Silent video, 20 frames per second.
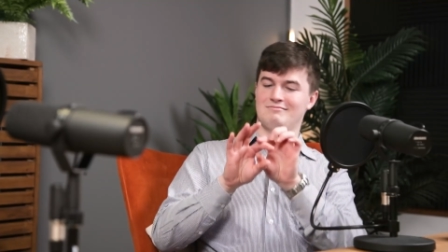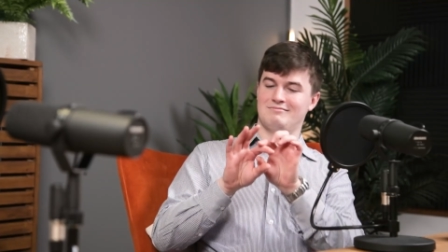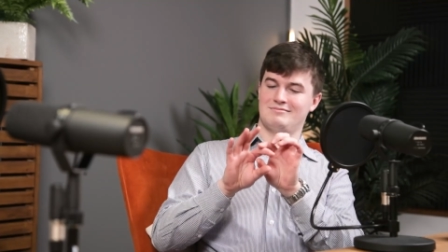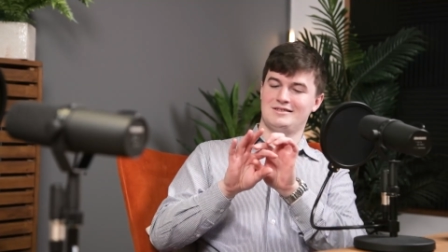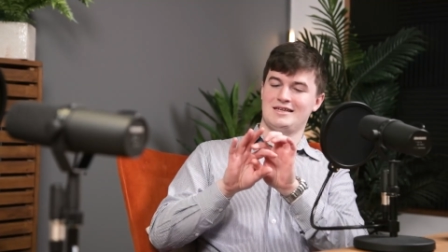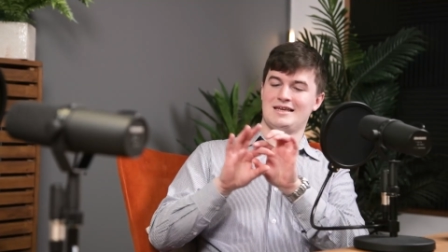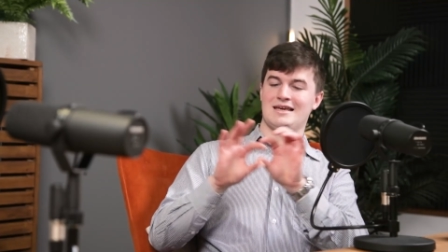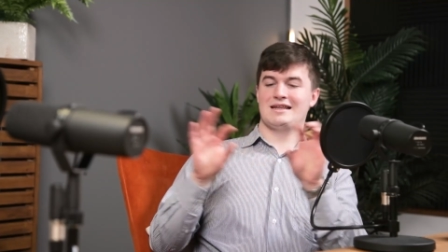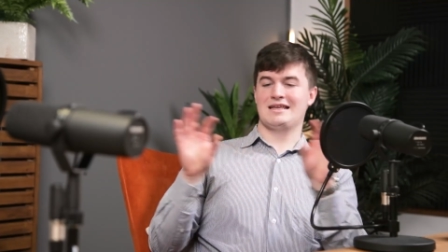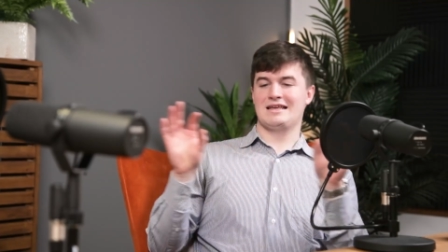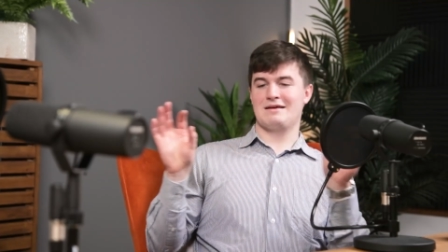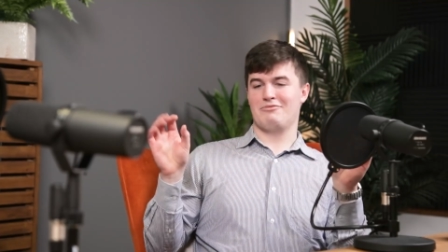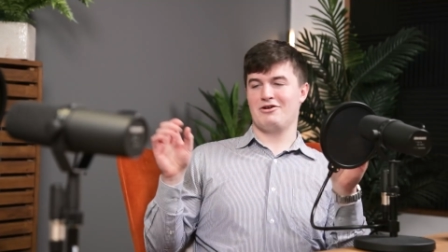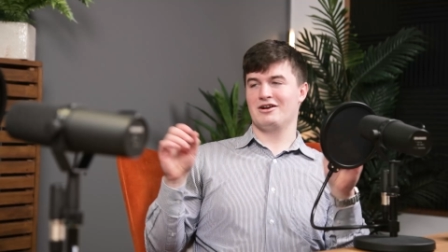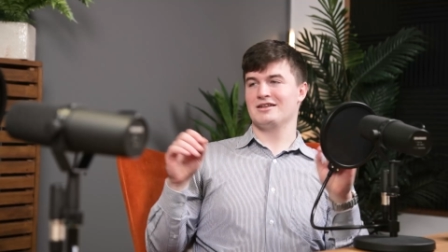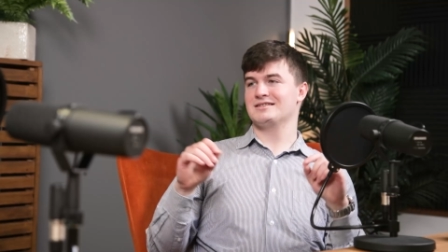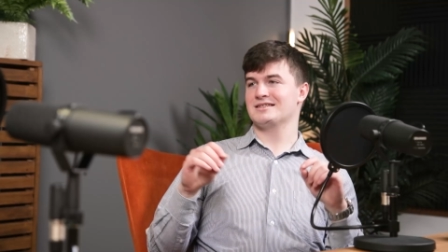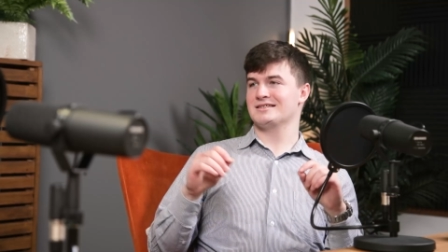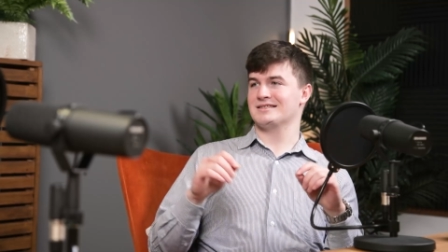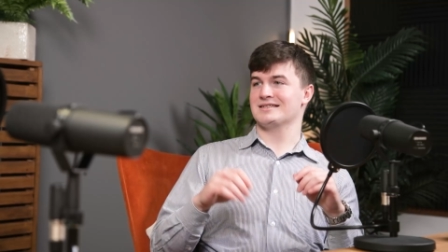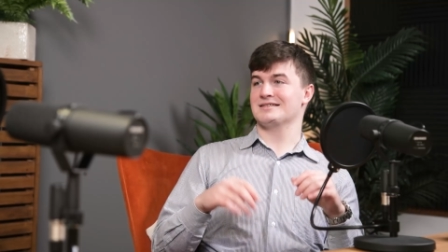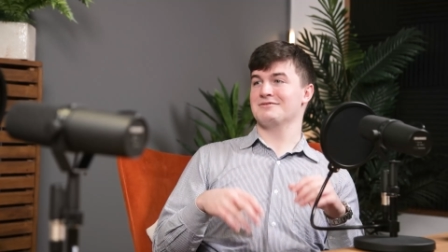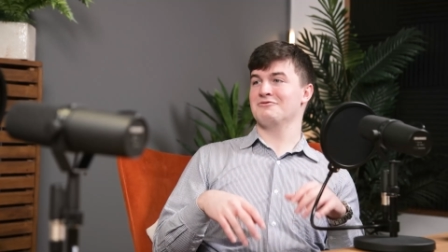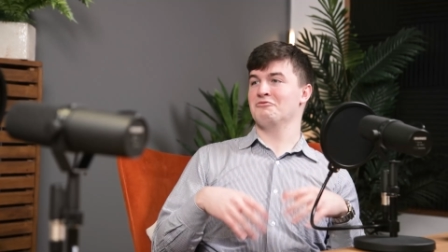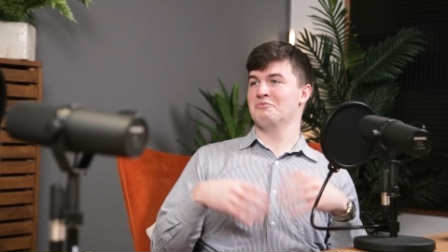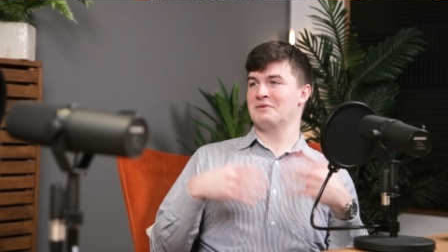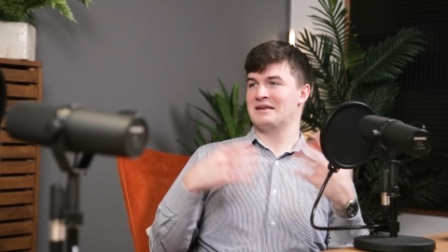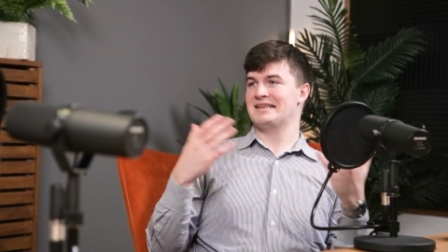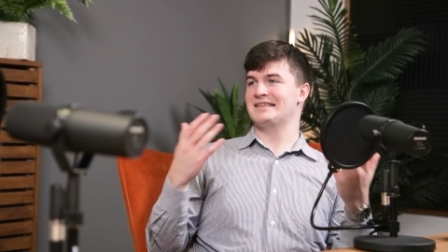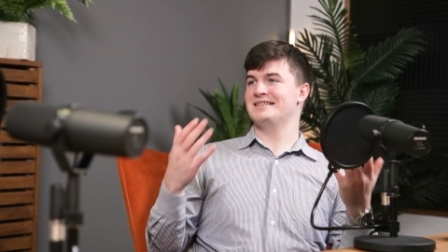D&E apprentice, it will
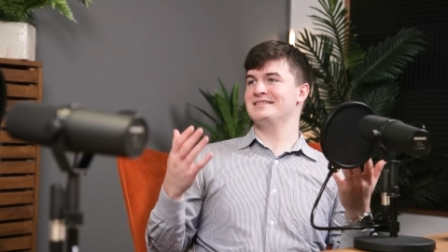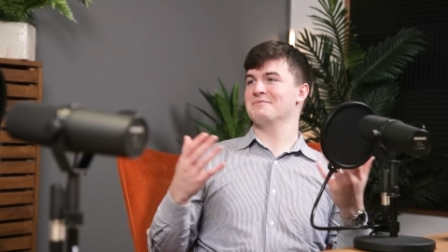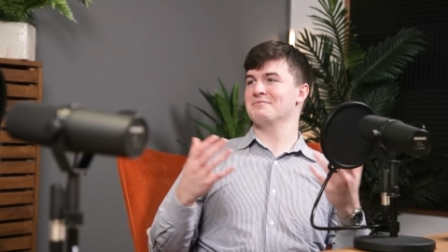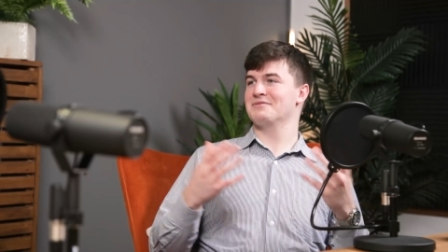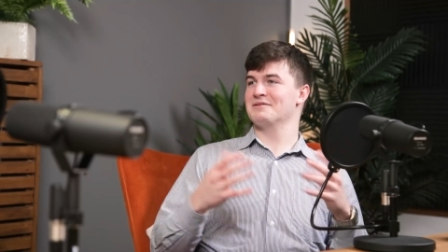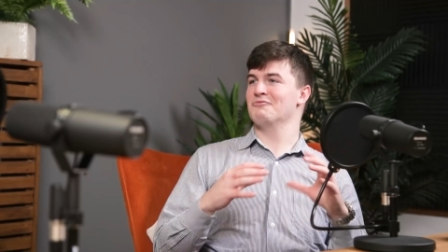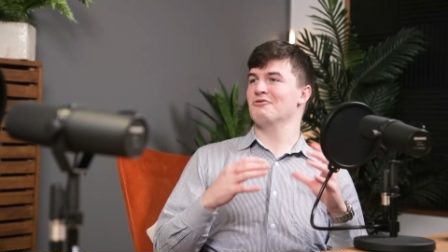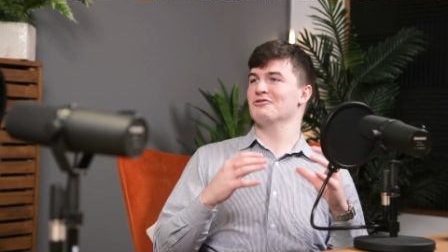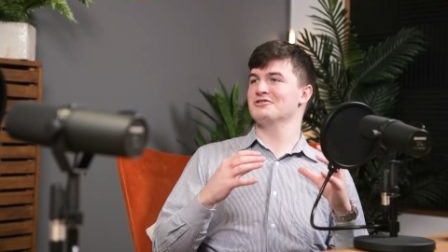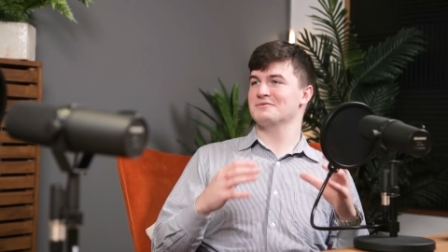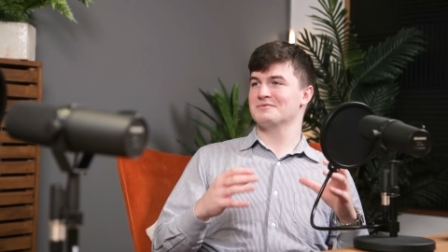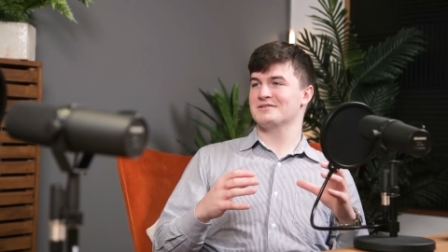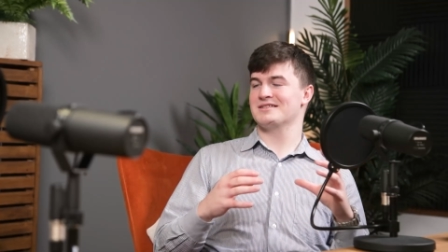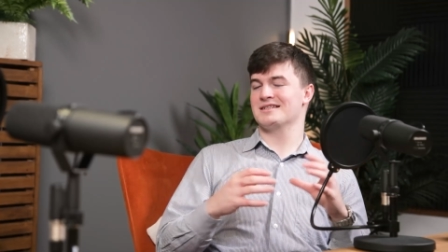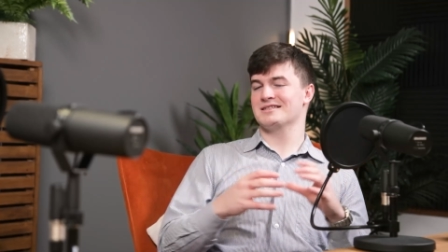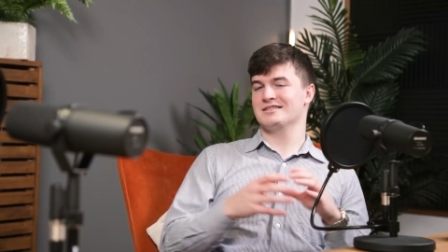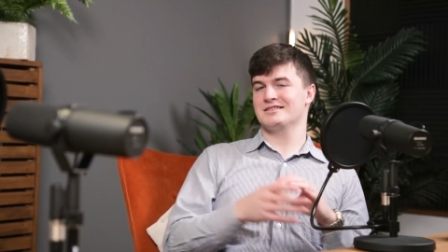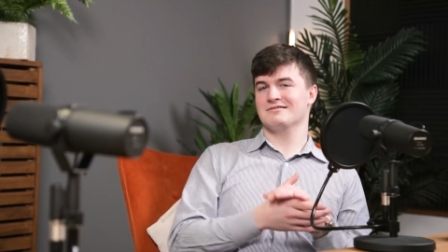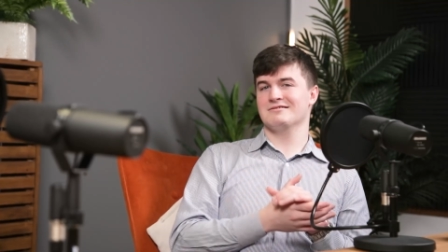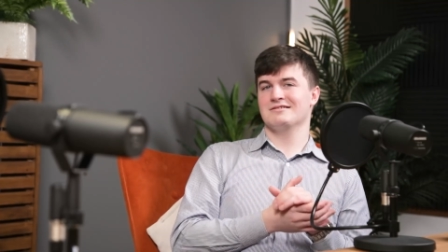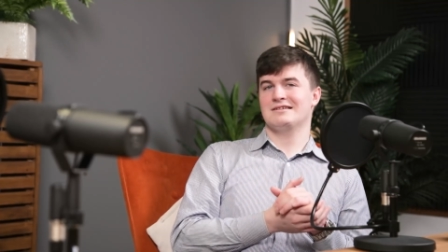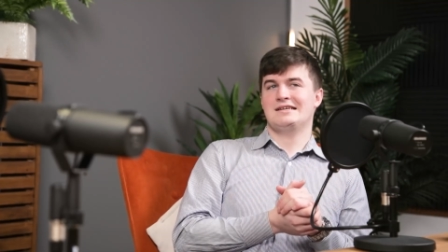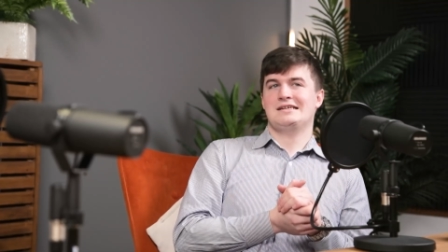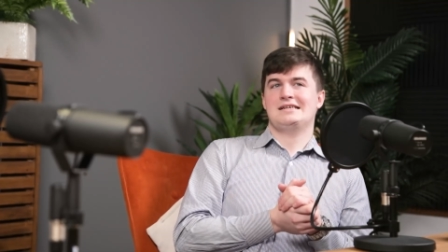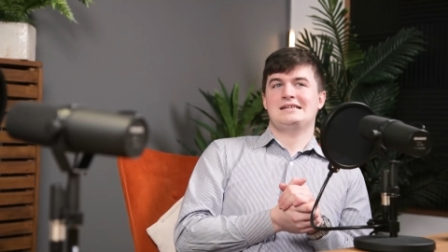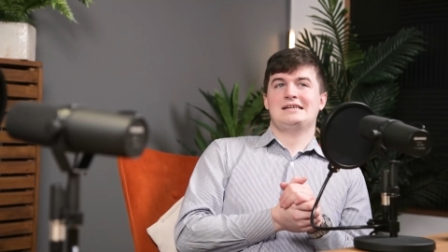be something more substantial.